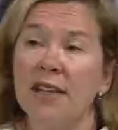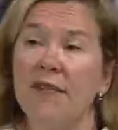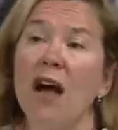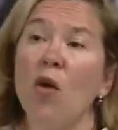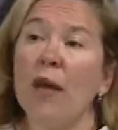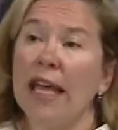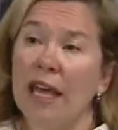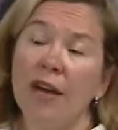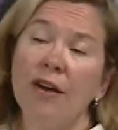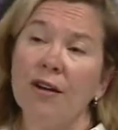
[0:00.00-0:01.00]
The following
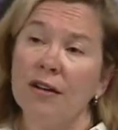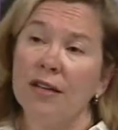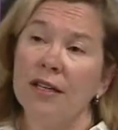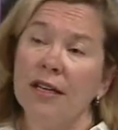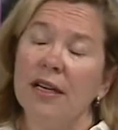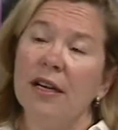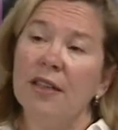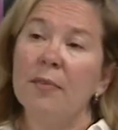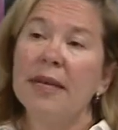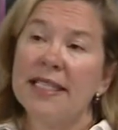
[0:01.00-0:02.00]
year,
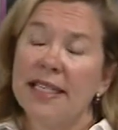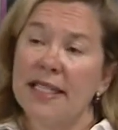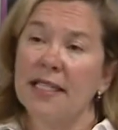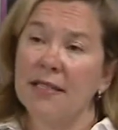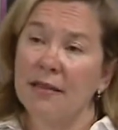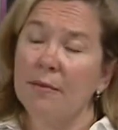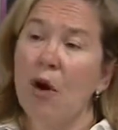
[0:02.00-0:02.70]
the Business